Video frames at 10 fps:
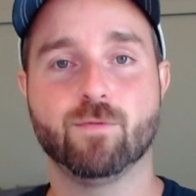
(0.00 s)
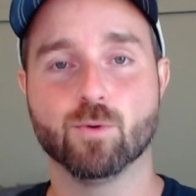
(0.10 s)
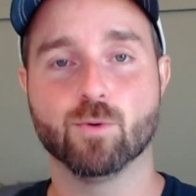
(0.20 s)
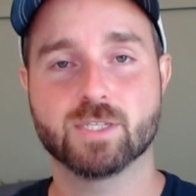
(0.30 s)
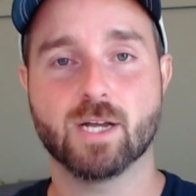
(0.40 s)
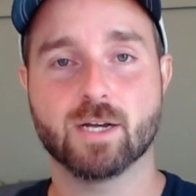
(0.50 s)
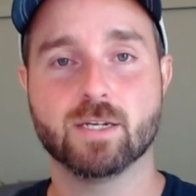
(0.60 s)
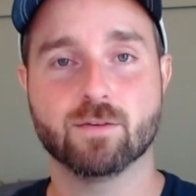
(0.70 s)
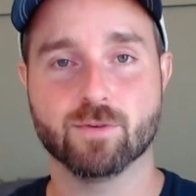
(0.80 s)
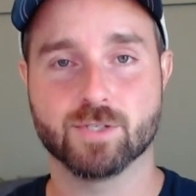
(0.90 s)
for
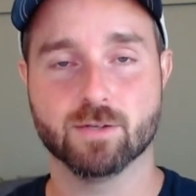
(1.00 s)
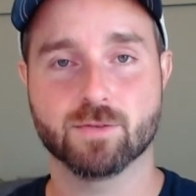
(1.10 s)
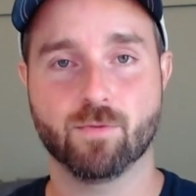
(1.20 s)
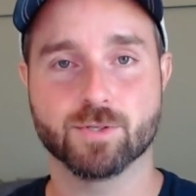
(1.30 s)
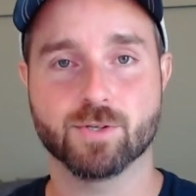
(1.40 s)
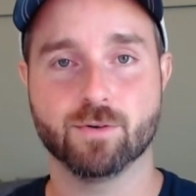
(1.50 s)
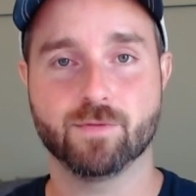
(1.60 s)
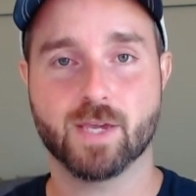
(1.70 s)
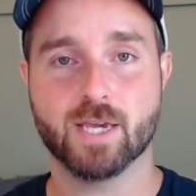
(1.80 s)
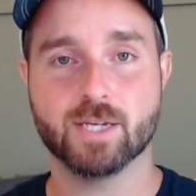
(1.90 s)
studying for Salesforce
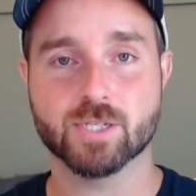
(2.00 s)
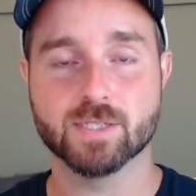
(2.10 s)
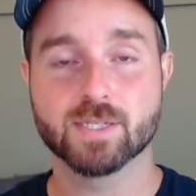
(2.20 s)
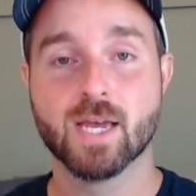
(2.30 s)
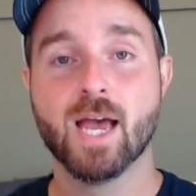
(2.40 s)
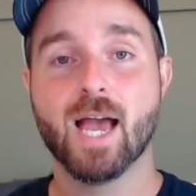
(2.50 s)
certifications,